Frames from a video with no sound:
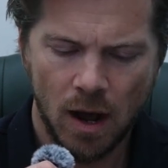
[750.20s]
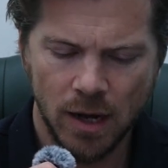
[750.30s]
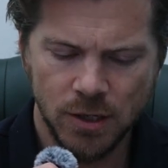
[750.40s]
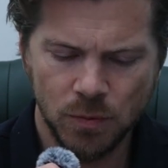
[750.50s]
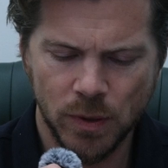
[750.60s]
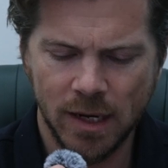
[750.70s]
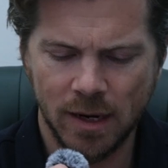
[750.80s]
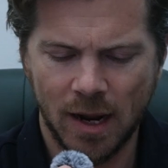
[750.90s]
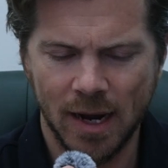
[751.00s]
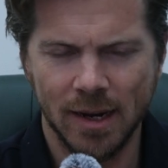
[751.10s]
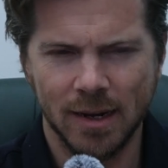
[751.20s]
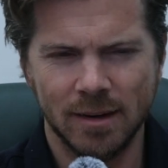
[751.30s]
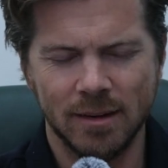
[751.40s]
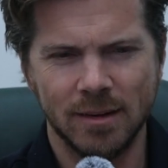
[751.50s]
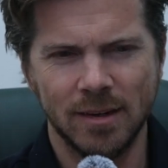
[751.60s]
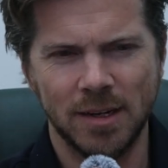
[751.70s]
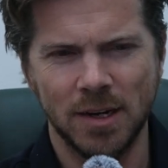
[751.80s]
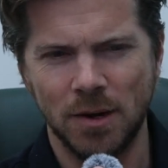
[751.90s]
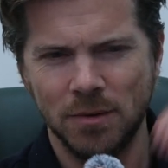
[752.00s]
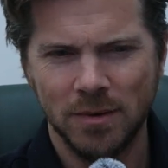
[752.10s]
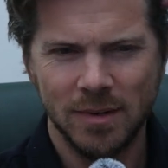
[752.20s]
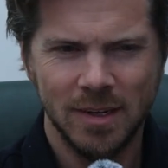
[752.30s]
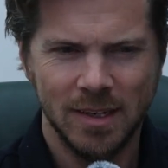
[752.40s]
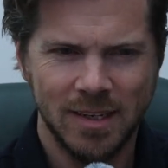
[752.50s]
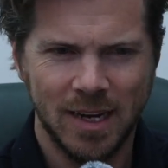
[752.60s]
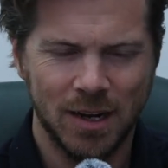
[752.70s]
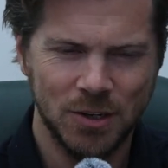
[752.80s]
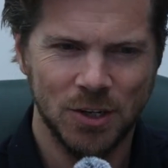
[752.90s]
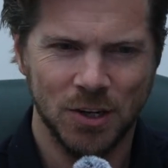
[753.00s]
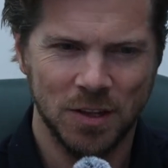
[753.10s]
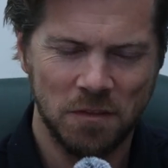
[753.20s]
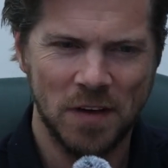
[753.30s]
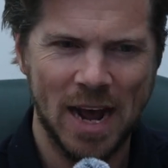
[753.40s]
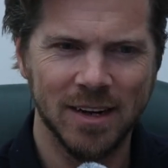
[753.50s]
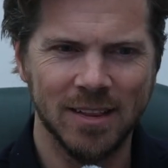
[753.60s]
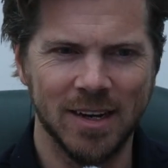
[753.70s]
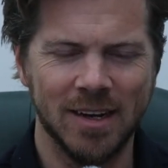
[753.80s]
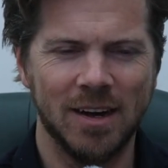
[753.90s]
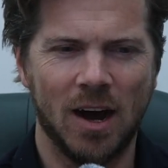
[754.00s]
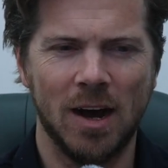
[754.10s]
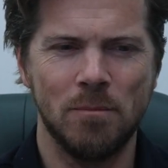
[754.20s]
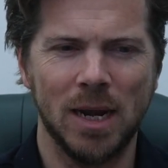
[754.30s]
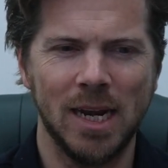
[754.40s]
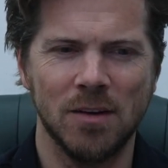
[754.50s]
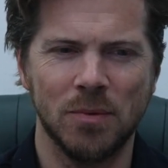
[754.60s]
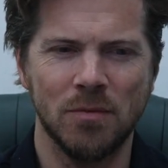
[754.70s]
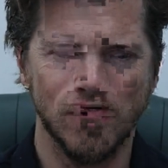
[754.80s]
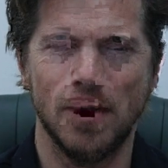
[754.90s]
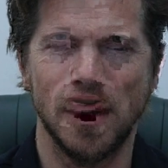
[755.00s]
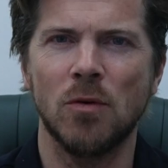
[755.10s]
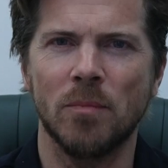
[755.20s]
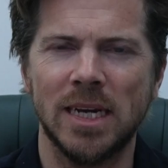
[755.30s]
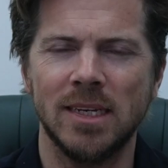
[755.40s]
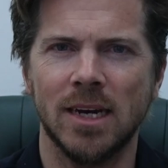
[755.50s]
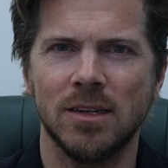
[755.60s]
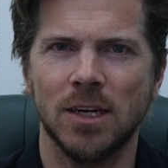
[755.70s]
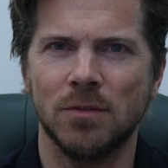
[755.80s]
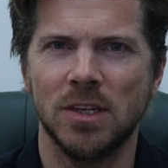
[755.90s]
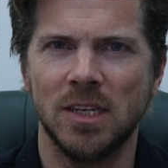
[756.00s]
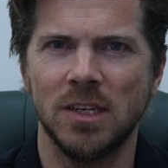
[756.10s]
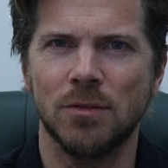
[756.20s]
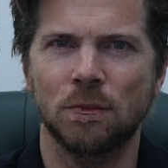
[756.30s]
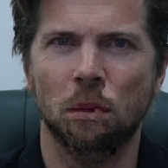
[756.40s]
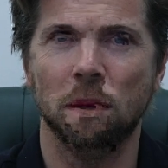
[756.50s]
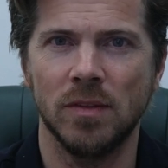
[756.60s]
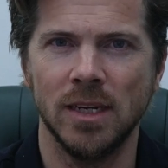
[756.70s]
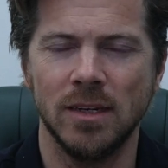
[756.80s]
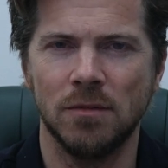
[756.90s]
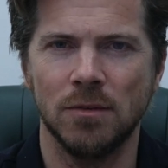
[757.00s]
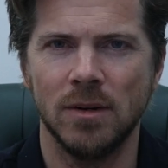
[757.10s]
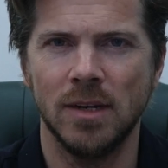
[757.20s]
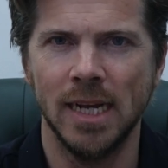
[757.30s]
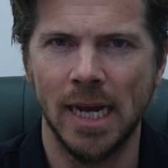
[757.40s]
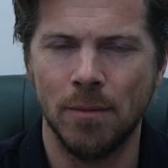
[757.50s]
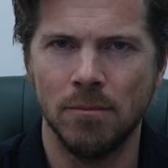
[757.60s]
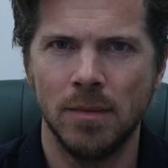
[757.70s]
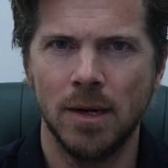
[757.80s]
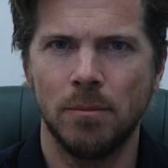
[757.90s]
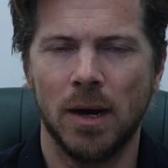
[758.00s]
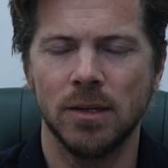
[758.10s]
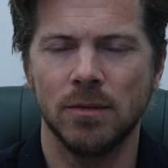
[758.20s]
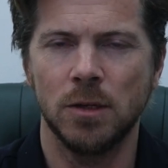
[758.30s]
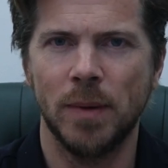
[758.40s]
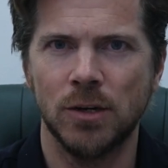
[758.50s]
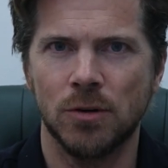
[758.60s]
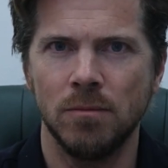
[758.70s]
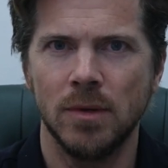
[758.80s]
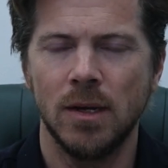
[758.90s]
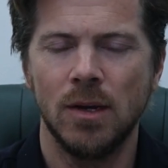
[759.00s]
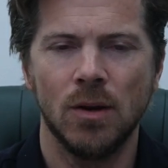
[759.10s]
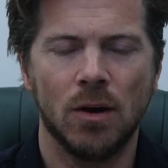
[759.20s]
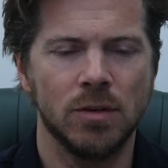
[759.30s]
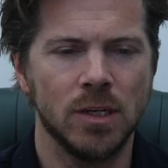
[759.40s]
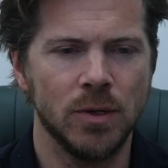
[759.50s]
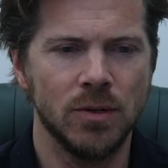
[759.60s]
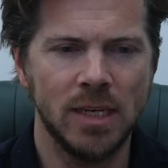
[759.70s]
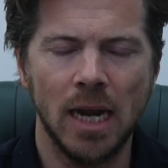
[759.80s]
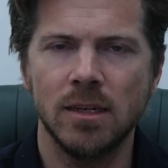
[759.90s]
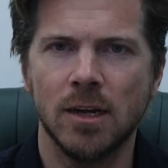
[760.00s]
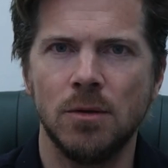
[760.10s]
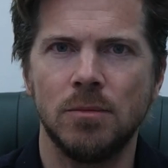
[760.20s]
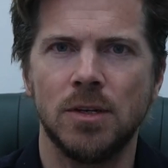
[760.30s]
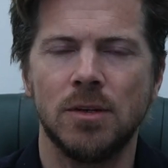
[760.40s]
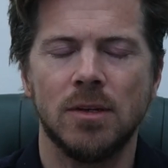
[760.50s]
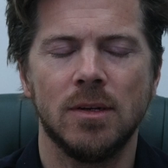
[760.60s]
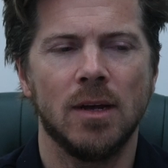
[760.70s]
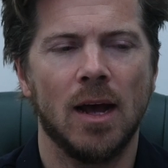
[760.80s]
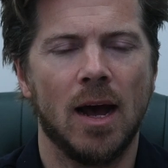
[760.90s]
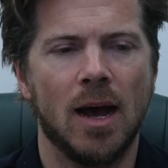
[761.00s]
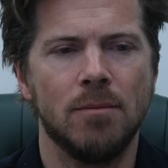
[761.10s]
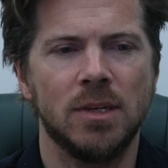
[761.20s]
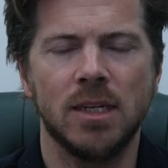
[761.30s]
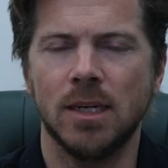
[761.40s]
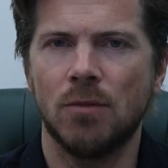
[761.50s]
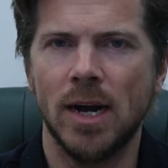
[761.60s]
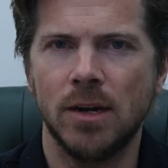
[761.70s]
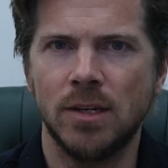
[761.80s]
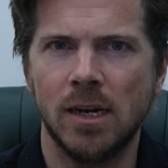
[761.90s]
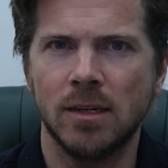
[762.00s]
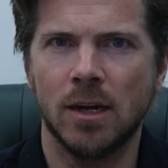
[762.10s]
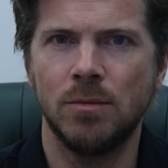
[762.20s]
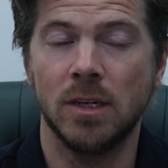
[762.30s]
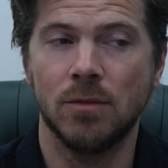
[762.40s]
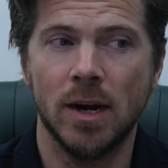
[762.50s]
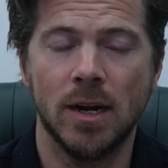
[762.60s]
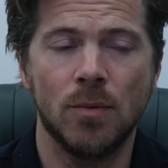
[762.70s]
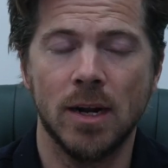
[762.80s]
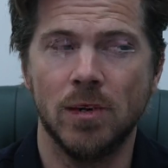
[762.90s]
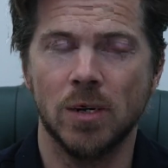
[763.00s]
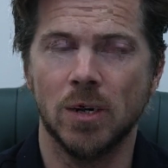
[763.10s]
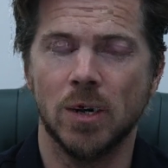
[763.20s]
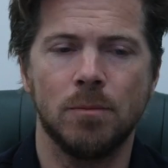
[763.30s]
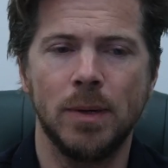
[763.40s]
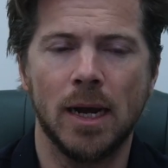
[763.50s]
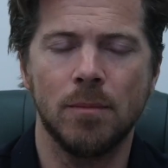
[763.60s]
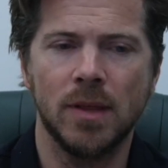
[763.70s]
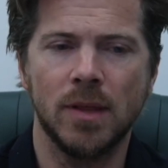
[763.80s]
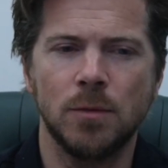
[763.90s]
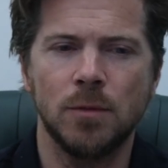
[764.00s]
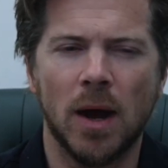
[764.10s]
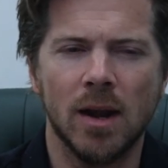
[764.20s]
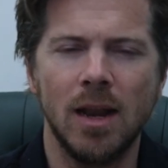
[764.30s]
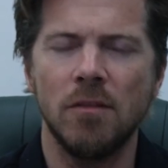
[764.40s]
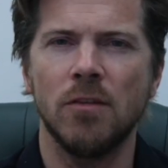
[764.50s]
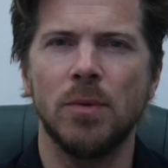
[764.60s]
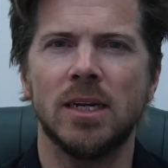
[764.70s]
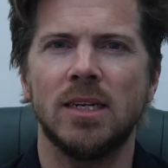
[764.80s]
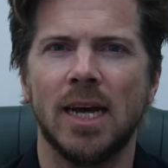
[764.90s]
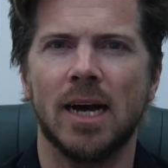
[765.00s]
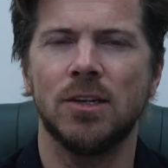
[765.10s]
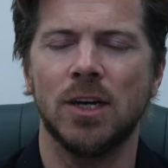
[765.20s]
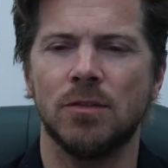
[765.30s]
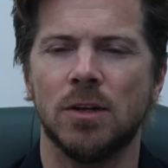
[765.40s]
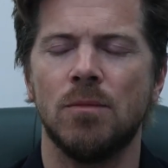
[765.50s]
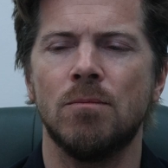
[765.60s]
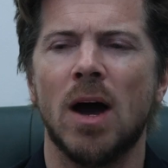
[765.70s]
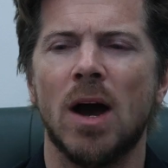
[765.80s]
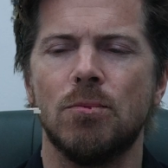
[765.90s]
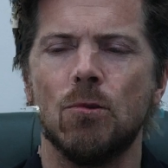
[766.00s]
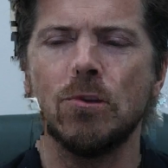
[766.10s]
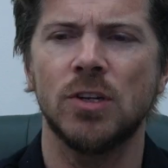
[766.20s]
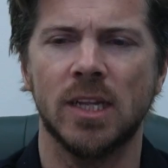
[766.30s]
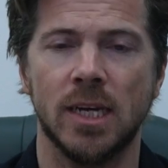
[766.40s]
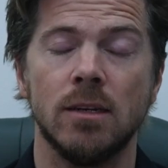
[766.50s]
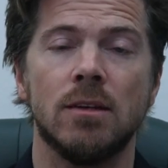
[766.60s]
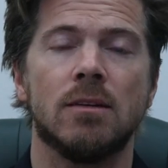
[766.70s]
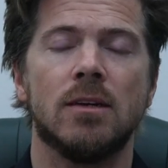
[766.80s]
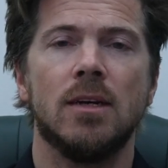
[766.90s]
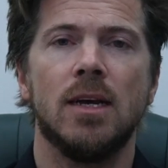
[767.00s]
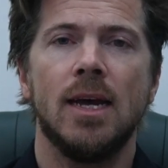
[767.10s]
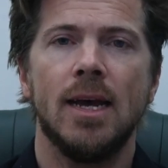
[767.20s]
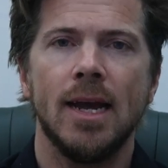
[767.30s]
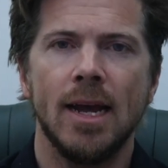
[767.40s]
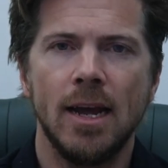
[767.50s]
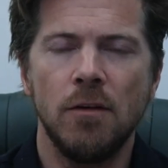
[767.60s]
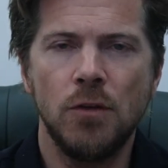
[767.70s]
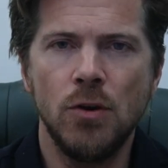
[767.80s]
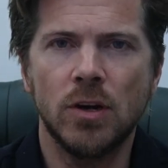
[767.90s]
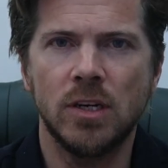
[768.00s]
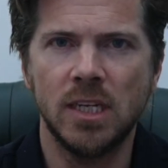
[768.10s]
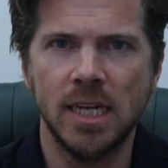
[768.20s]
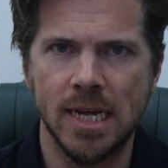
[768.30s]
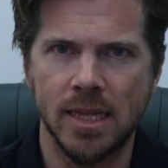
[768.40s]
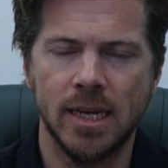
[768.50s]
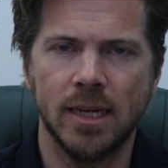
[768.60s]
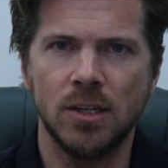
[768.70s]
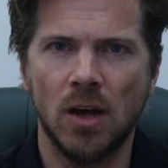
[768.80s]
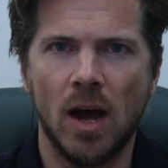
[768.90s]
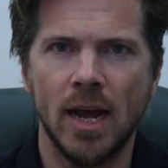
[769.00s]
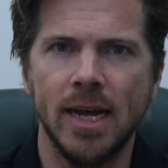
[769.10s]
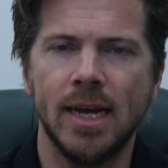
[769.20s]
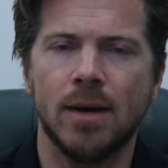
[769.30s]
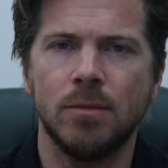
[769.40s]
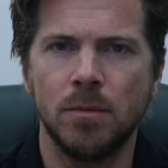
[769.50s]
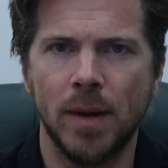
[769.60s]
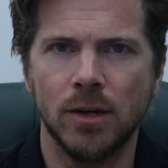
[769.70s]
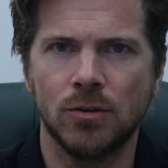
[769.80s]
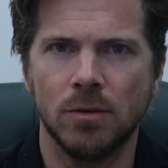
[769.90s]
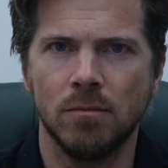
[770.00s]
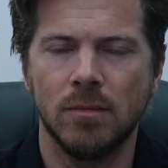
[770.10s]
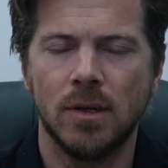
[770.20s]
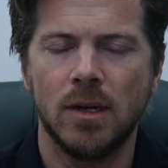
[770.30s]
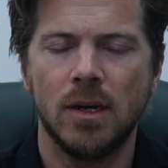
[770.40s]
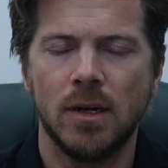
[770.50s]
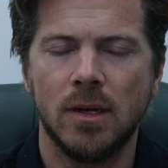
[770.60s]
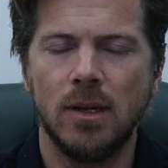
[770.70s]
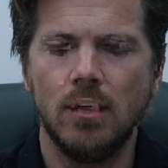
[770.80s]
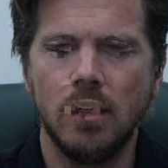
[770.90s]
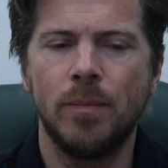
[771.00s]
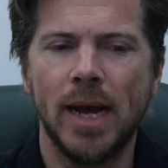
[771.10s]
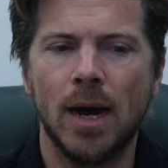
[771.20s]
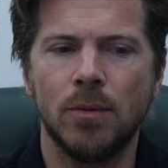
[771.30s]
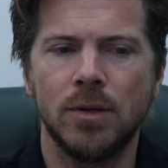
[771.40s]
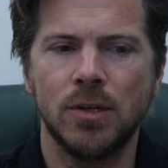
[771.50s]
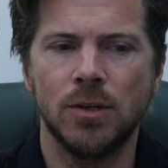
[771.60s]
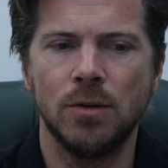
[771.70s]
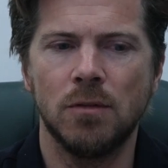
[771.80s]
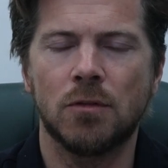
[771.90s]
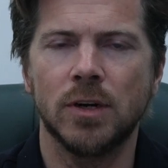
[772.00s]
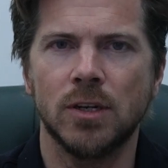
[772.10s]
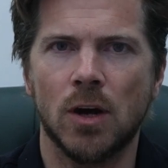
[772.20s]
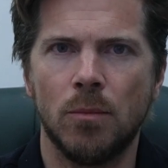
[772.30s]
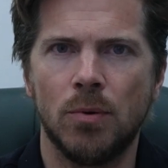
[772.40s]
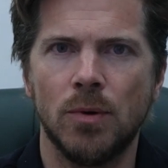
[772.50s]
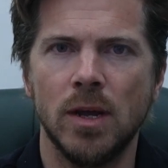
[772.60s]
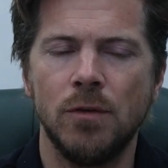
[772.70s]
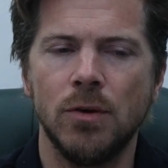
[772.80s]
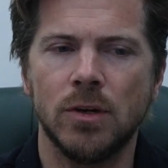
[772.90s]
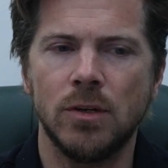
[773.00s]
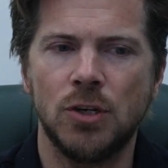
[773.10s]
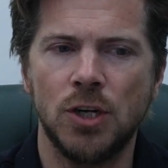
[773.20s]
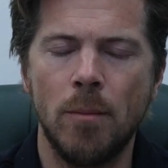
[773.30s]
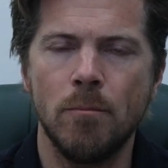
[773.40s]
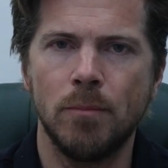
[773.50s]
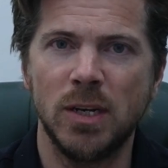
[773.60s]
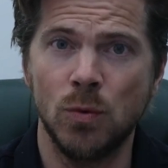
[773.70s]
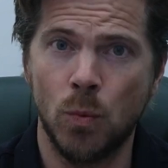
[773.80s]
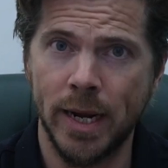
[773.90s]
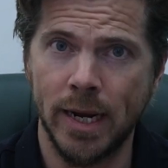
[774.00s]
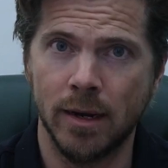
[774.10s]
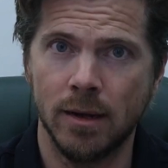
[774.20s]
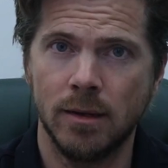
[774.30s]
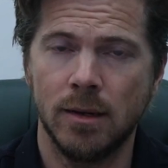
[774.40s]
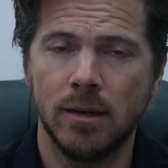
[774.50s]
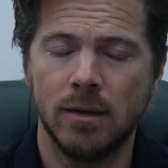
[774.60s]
I just wanted to touch on the fact that I believe we augment ourselves to see all of these different EM parts of the spectrum. Obviously we use telescopes to see radio telescopes, to see radio waves and to pick up things, but I'd love it if we could see it ourselves. And my thoughts are this. If you could see the entire EM spectrum, you would be able to, for example, if you could jump between